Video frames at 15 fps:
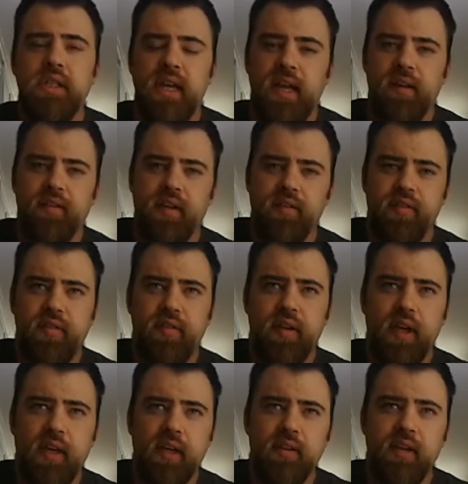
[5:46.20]
has that
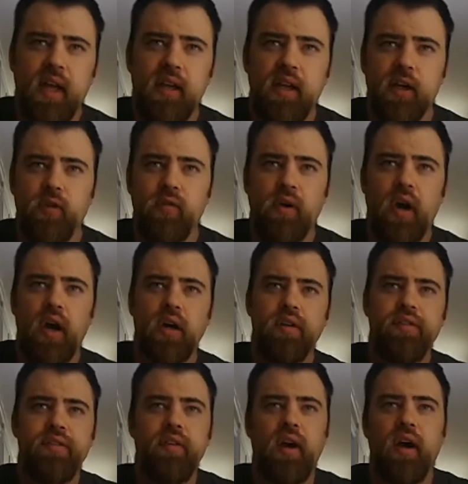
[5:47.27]
psychedelic rock
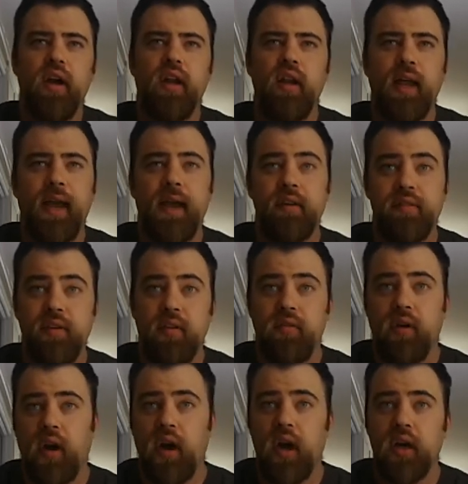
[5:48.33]
style, acid
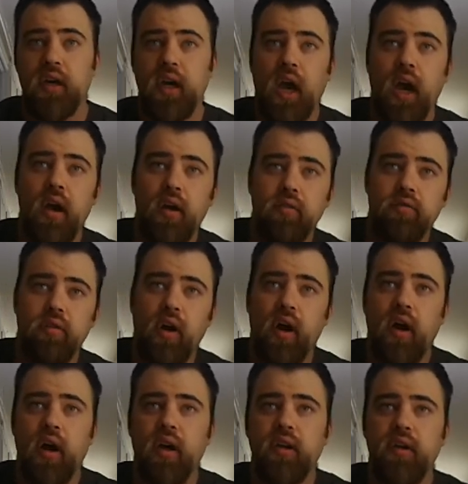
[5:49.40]
rock, hard
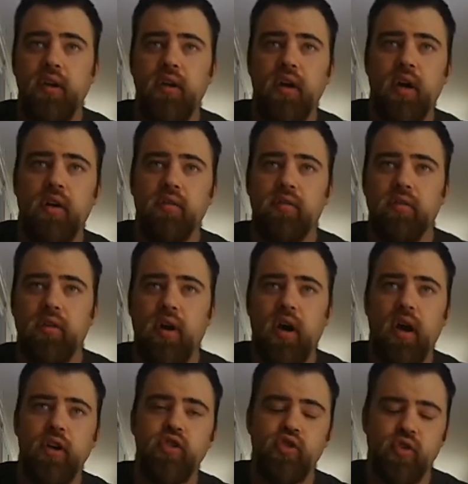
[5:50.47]
rock, you know,
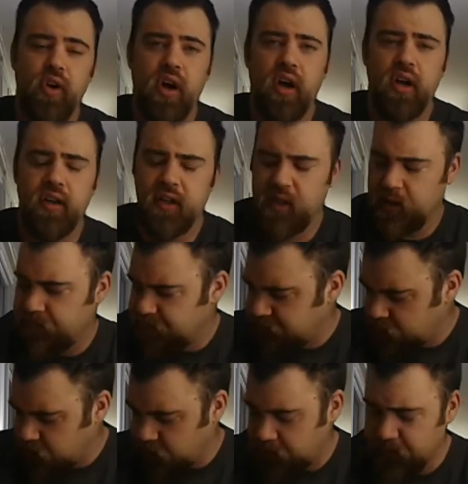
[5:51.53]
garage rock um,
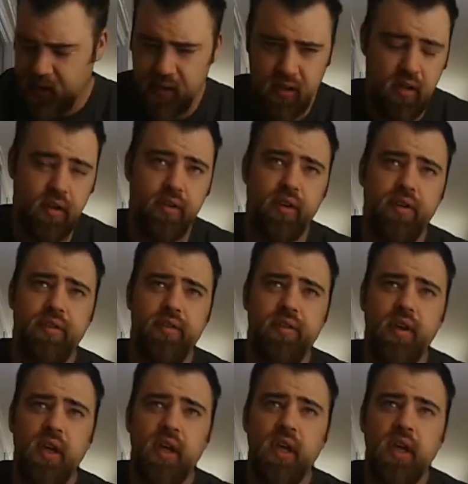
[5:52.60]
to it. All
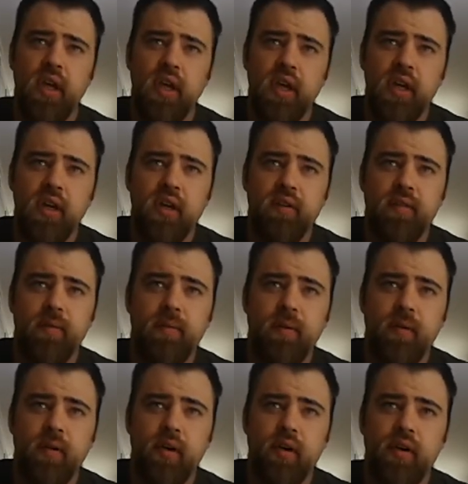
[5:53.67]
those
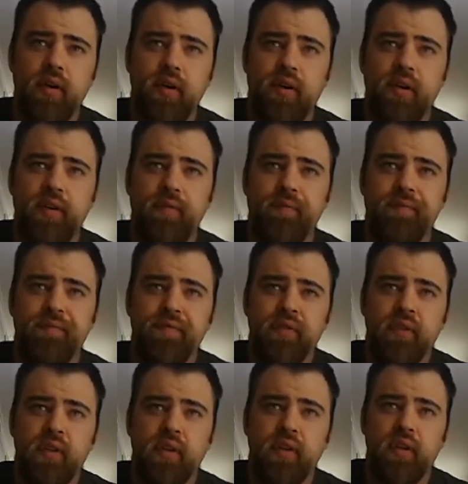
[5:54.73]
four
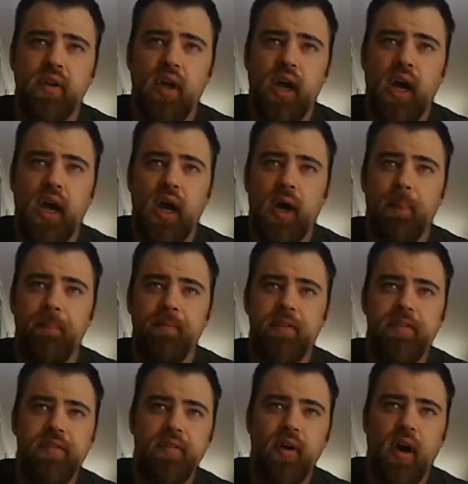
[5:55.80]
um,
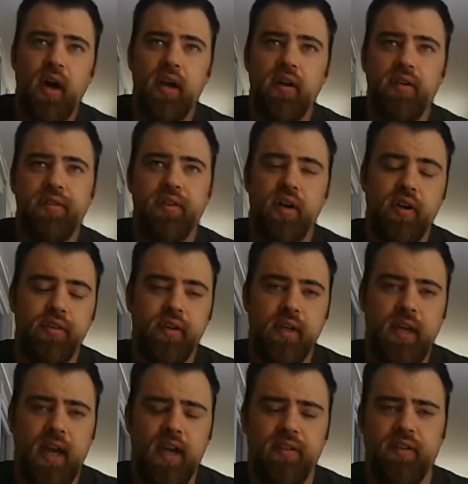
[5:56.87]
styles all
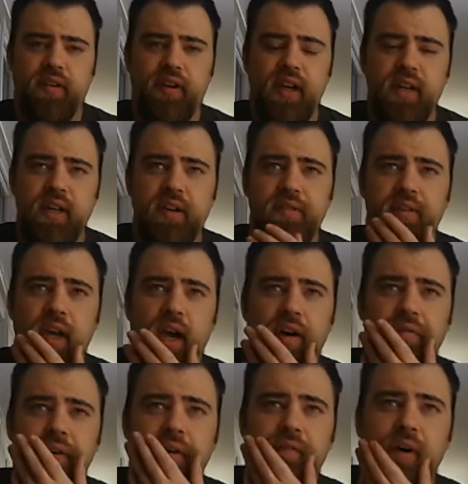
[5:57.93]
together in this
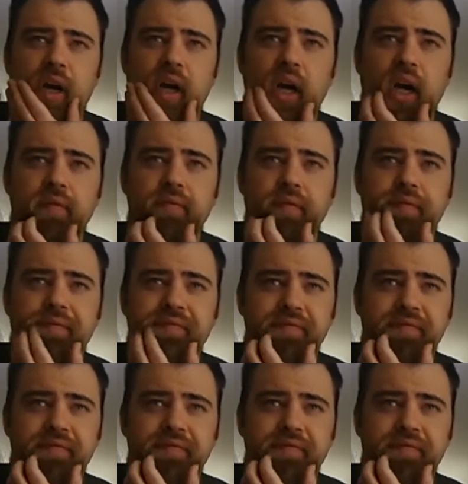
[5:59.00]
album. Um,